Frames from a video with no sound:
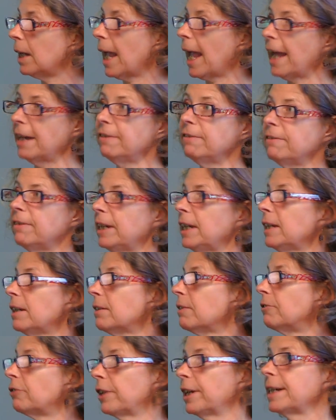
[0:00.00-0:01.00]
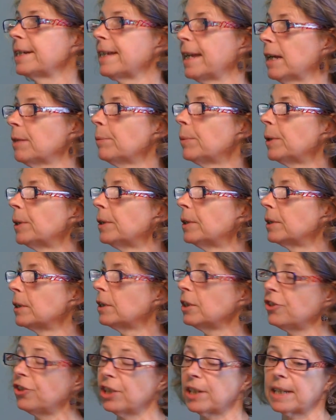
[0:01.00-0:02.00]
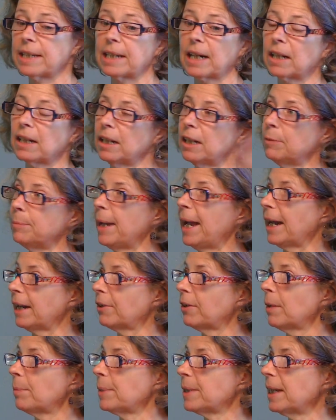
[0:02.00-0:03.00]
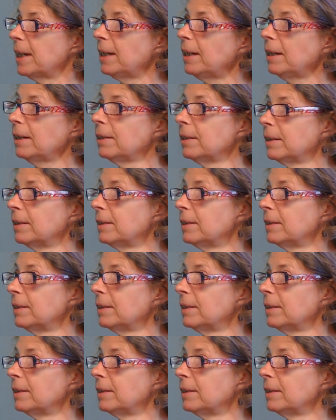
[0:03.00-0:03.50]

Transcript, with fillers: Envy, for example, could just declare bankruptcy